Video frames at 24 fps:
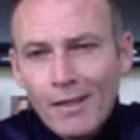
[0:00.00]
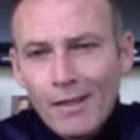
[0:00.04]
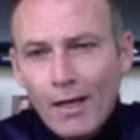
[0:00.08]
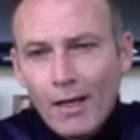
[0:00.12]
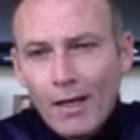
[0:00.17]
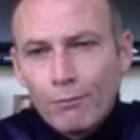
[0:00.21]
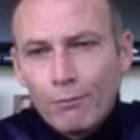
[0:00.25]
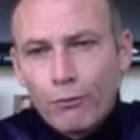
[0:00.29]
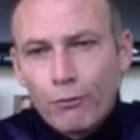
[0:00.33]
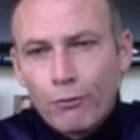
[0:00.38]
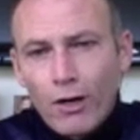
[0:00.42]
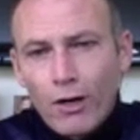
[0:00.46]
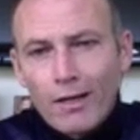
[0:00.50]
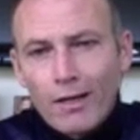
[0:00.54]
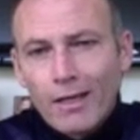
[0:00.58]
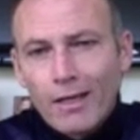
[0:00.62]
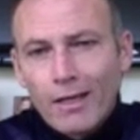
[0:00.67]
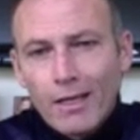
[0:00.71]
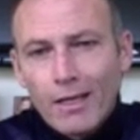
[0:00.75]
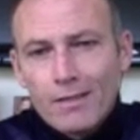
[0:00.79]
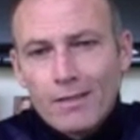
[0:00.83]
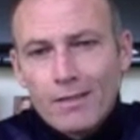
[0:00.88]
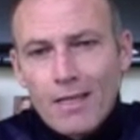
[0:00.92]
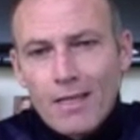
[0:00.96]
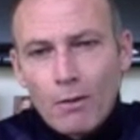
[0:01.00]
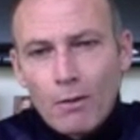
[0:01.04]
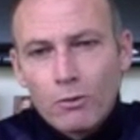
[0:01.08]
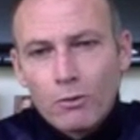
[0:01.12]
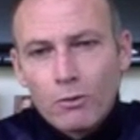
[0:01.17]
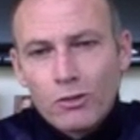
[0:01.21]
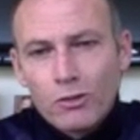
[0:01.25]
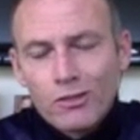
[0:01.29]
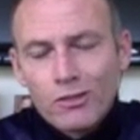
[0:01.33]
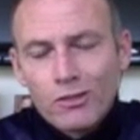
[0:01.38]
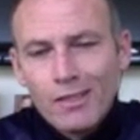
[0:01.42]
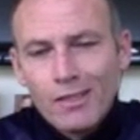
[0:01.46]
And for our kids, that
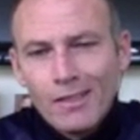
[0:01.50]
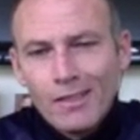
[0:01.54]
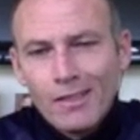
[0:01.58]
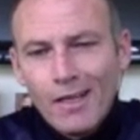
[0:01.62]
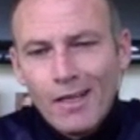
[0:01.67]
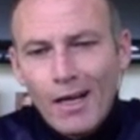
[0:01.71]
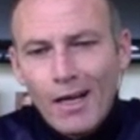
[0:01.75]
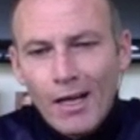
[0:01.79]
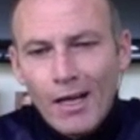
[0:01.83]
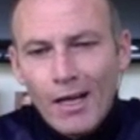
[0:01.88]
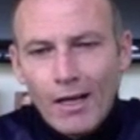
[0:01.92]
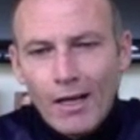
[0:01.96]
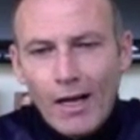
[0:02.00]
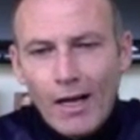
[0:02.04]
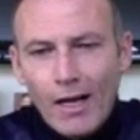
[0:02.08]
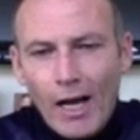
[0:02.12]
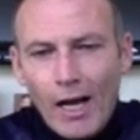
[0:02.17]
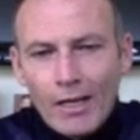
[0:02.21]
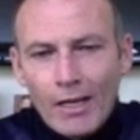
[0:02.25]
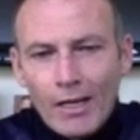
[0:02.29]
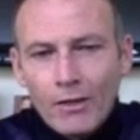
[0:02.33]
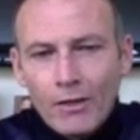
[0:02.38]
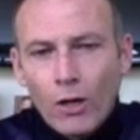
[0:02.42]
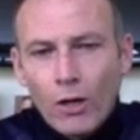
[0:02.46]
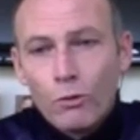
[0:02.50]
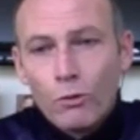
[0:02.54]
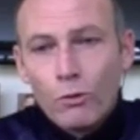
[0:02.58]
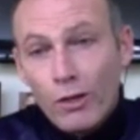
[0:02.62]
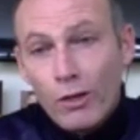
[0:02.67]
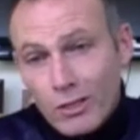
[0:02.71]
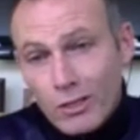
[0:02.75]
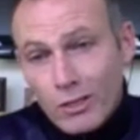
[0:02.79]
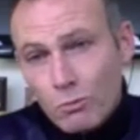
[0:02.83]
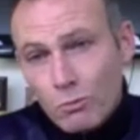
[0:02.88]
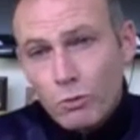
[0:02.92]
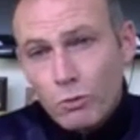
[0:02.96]
was. I know
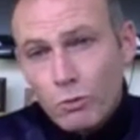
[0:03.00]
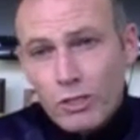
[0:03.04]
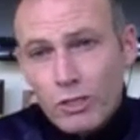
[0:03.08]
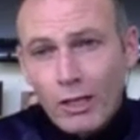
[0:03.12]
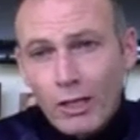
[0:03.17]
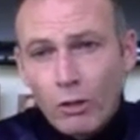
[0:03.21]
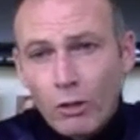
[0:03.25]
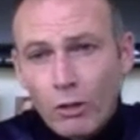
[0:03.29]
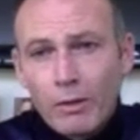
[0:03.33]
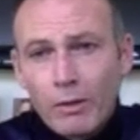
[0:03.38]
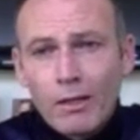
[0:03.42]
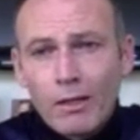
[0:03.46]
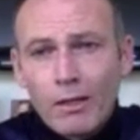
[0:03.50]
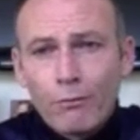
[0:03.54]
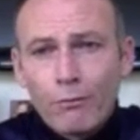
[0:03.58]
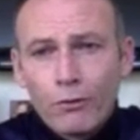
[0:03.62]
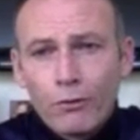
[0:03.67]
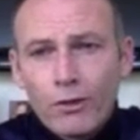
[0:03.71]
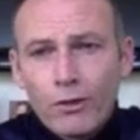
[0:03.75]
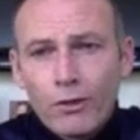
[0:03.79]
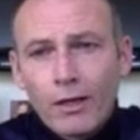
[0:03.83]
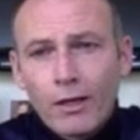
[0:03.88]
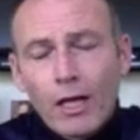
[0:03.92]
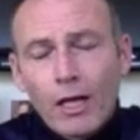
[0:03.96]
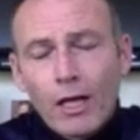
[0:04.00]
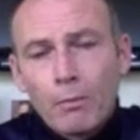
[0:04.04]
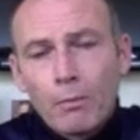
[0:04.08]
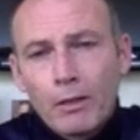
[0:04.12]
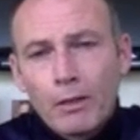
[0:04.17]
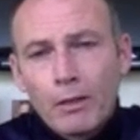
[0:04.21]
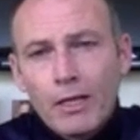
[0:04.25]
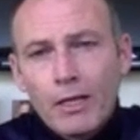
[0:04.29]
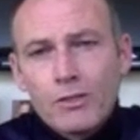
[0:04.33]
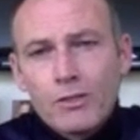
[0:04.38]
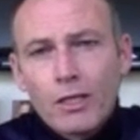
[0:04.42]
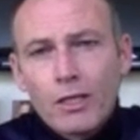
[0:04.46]
this was a little bit different than a
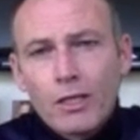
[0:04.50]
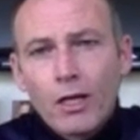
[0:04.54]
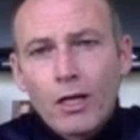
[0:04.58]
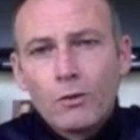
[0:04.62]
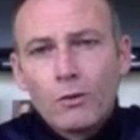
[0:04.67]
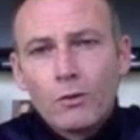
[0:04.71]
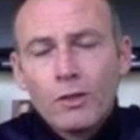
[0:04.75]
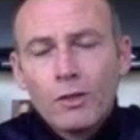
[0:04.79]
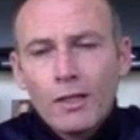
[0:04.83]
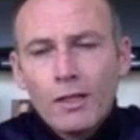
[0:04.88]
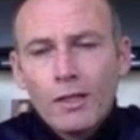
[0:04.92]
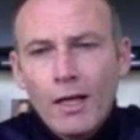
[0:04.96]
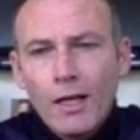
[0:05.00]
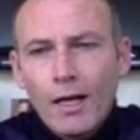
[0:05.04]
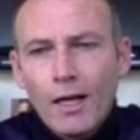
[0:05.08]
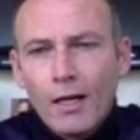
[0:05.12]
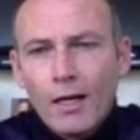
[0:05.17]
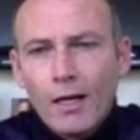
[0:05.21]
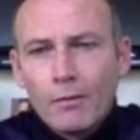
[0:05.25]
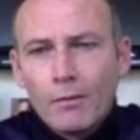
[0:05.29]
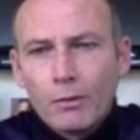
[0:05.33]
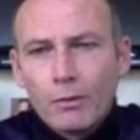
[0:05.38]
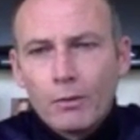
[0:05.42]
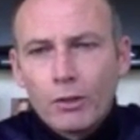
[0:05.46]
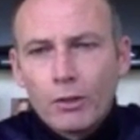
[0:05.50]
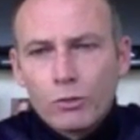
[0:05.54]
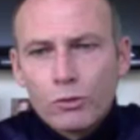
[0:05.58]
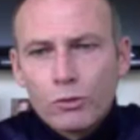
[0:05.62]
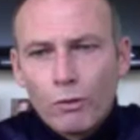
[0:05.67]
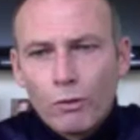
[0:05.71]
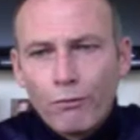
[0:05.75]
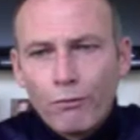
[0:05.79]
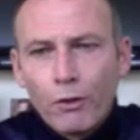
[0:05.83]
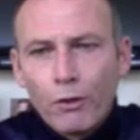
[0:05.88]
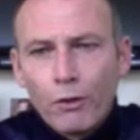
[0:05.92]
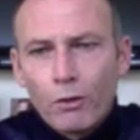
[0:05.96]
couple of years ago because
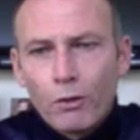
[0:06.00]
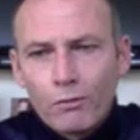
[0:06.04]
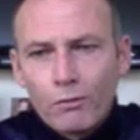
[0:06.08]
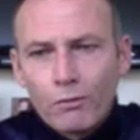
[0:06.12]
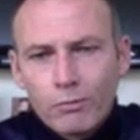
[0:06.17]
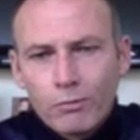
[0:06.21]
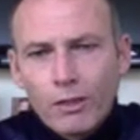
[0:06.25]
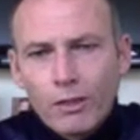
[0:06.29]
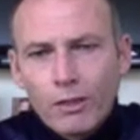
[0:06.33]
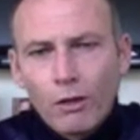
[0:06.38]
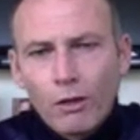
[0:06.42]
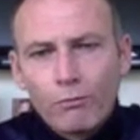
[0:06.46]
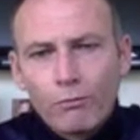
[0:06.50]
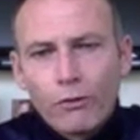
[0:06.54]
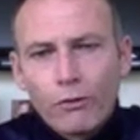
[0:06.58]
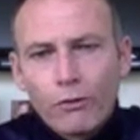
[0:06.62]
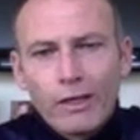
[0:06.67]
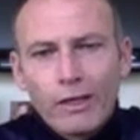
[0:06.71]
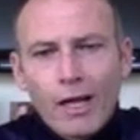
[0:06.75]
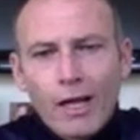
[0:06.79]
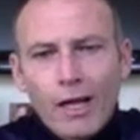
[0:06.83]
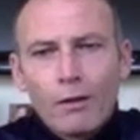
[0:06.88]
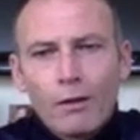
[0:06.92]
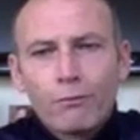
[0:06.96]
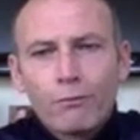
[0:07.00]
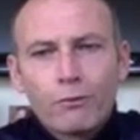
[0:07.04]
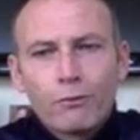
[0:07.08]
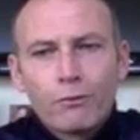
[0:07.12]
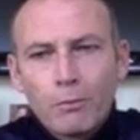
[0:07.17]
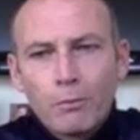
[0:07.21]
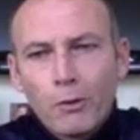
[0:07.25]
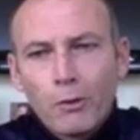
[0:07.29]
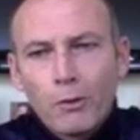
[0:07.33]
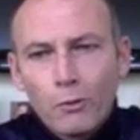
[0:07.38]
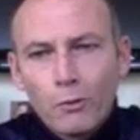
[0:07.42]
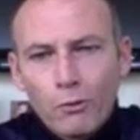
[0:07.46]
we felt very
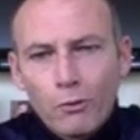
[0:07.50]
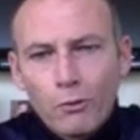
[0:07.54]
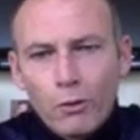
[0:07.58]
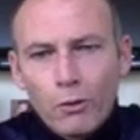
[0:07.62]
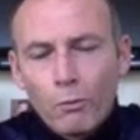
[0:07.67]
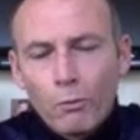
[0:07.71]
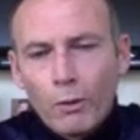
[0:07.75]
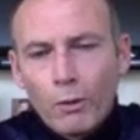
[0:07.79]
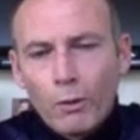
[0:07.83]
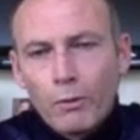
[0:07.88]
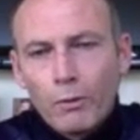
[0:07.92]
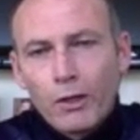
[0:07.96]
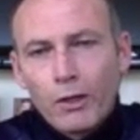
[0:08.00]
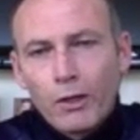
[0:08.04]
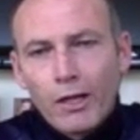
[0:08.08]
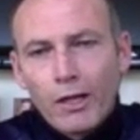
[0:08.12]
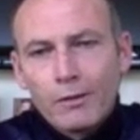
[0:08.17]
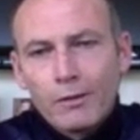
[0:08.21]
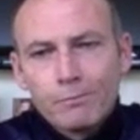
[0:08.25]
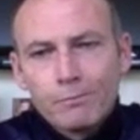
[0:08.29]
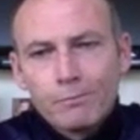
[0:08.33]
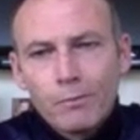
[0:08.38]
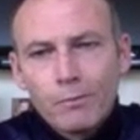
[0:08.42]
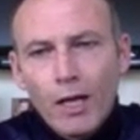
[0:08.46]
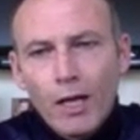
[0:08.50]
comfortable that we were gonna